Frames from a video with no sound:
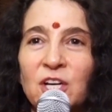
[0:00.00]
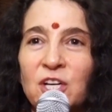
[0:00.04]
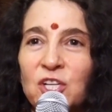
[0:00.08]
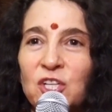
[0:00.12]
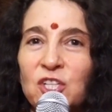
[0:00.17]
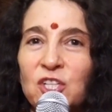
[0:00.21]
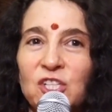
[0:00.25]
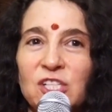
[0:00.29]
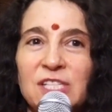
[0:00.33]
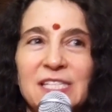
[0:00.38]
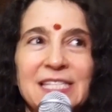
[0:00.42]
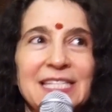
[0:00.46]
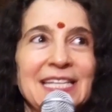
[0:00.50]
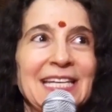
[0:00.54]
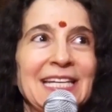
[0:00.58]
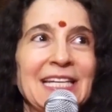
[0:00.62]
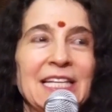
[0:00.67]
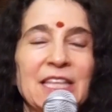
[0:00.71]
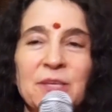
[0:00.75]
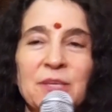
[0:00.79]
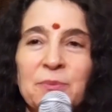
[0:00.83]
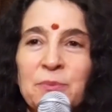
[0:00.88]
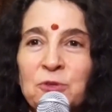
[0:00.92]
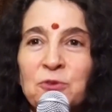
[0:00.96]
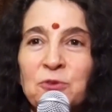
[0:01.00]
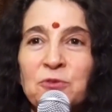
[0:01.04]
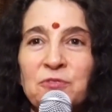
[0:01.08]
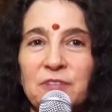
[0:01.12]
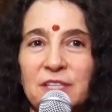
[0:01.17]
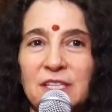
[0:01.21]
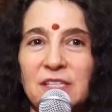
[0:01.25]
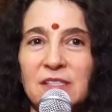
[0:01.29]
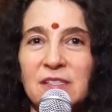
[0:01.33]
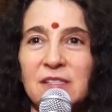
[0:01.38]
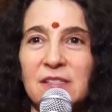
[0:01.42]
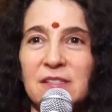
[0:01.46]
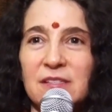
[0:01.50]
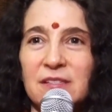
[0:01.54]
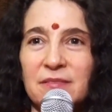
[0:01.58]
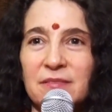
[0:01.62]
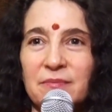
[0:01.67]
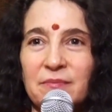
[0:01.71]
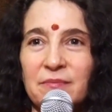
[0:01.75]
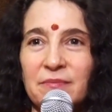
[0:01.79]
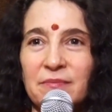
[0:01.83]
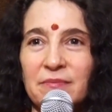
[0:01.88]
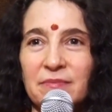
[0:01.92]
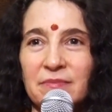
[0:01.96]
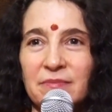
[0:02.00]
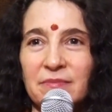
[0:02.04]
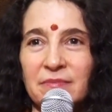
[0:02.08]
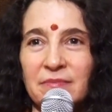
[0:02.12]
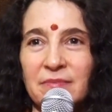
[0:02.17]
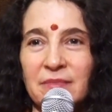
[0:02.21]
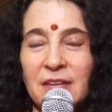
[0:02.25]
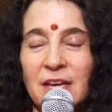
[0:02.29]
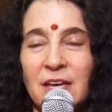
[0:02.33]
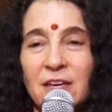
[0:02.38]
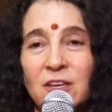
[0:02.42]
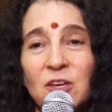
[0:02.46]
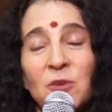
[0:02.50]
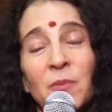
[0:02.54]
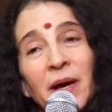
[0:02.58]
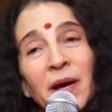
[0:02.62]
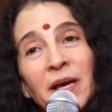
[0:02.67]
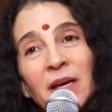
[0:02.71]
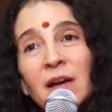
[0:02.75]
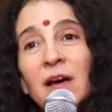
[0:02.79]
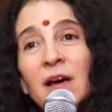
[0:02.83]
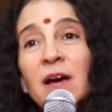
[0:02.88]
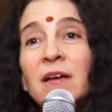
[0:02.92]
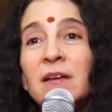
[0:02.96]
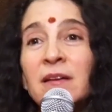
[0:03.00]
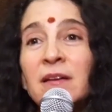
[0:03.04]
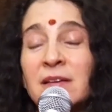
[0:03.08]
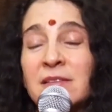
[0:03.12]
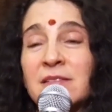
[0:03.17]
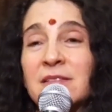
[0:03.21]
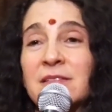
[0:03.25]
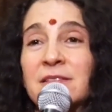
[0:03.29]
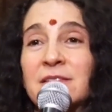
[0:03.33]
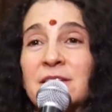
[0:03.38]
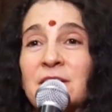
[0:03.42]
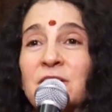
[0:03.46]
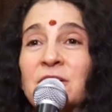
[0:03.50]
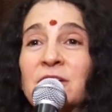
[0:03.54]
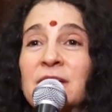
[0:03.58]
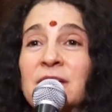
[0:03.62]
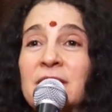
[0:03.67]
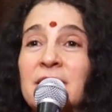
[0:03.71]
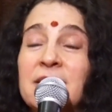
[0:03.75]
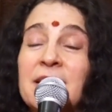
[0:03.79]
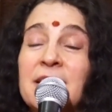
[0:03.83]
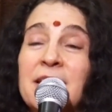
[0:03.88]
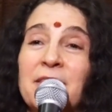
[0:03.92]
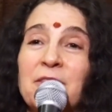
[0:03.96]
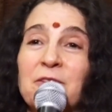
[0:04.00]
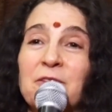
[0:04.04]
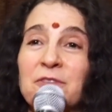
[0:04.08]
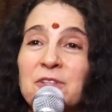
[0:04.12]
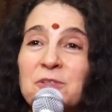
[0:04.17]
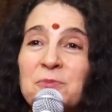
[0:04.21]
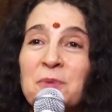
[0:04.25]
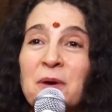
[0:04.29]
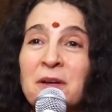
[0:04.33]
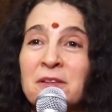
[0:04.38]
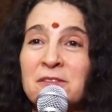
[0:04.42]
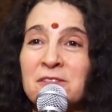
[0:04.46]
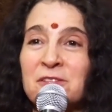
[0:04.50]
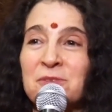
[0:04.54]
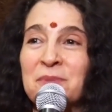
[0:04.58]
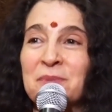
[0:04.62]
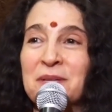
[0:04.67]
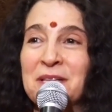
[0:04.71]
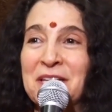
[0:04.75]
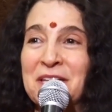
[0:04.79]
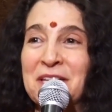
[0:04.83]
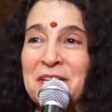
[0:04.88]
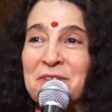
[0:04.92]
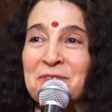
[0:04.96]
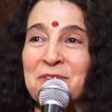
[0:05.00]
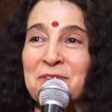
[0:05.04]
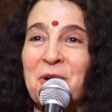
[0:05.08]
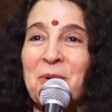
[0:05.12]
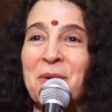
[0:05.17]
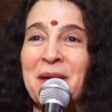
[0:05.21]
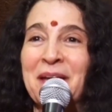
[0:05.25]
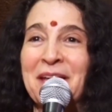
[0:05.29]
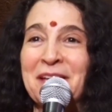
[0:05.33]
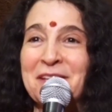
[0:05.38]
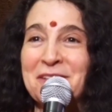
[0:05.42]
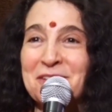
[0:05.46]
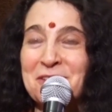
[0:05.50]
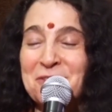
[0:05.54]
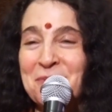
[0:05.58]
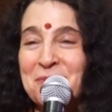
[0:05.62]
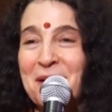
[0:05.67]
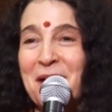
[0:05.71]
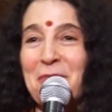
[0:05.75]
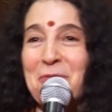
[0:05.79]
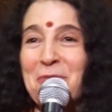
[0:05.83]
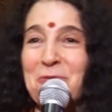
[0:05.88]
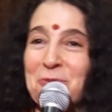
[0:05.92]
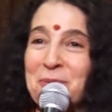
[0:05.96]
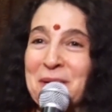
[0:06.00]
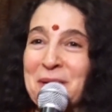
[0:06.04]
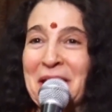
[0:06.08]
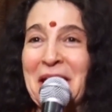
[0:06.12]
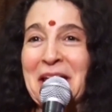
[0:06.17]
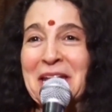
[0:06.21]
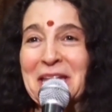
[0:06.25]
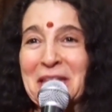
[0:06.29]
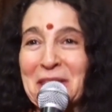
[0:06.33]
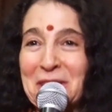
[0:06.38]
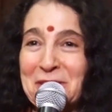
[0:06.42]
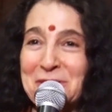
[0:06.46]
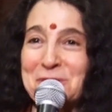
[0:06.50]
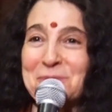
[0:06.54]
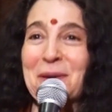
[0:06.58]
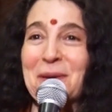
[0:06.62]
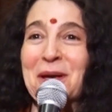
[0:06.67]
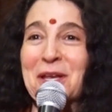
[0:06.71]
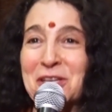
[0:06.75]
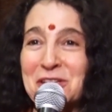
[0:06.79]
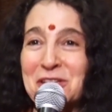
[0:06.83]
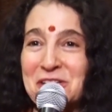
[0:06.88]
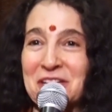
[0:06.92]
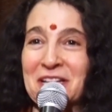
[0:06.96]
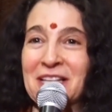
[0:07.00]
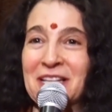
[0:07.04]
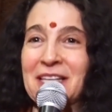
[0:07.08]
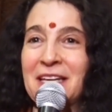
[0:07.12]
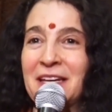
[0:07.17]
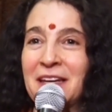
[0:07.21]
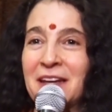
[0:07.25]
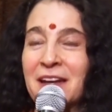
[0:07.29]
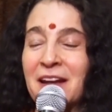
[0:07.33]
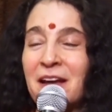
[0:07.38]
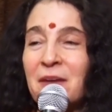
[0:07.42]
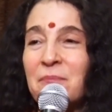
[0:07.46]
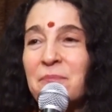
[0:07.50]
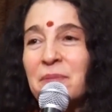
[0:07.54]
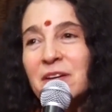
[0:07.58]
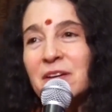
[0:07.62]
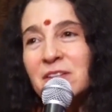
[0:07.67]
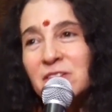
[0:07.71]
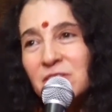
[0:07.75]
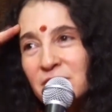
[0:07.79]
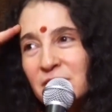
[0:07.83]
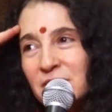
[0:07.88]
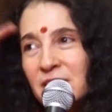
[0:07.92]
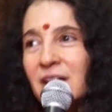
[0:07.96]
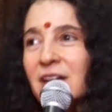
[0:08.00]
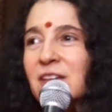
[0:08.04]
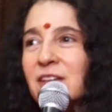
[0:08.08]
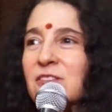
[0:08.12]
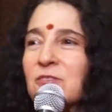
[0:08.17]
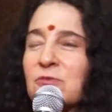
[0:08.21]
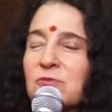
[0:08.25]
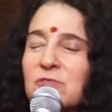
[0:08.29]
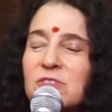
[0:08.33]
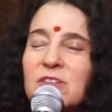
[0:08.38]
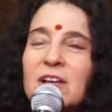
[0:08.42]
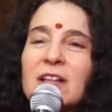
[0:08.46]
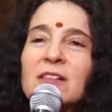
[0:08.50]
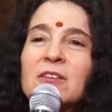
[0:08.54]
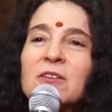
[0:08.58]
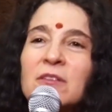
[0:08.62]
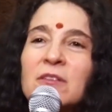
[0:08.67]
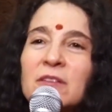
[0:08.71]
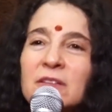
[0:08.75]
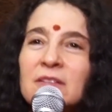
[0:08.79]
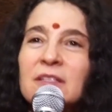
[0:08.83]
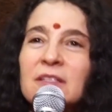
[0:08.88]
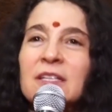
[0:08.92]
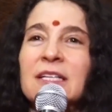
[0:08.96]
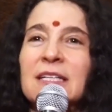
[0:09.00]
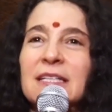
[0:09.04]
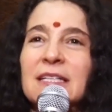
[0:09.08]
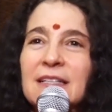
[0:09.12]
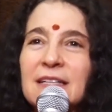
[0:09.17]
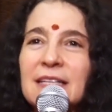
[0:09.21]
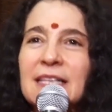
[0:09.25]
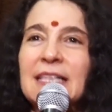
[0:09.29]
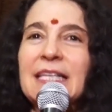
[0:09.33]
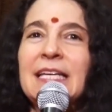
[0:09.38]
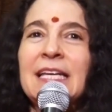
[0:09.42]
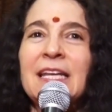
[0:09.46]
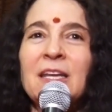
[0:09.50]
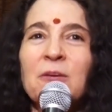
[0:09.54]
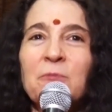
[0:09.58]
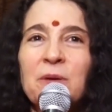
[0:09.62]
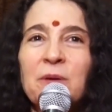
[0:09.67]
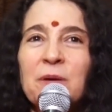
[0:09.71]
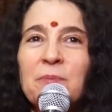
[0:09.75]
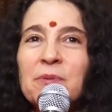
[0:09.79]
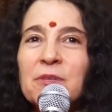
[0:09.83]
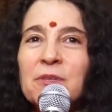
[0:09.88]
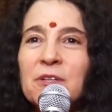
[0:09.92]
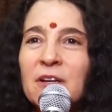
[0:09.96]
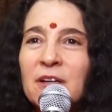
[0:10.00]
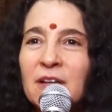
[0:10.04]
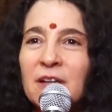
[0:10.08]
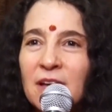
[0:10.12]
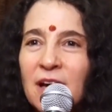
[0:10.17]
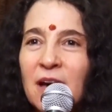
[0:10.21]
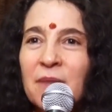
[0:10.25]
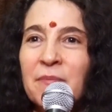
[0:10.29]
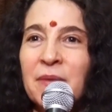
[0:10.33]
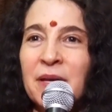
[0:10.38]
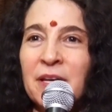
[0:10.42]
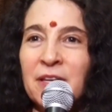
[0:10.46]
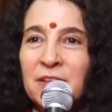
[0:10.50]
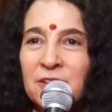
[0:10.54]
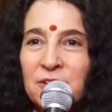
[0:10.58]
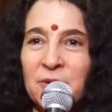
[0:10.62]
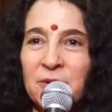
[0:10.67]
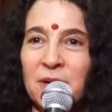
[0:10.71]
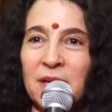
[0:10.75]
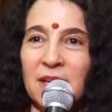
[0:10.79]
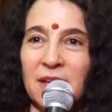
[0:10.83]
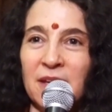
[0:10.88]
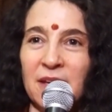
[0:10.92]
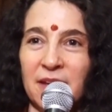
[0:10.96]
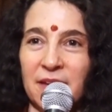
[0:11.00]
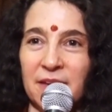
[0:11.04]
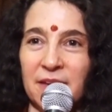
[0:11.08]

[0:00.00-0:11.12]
on her seat at the movies, you might not necessarily take the responsibility of going into the bathroom and getting the sponge and clean it up because you'd think, "Oh, cello, the cleaning people are going to come in and do it."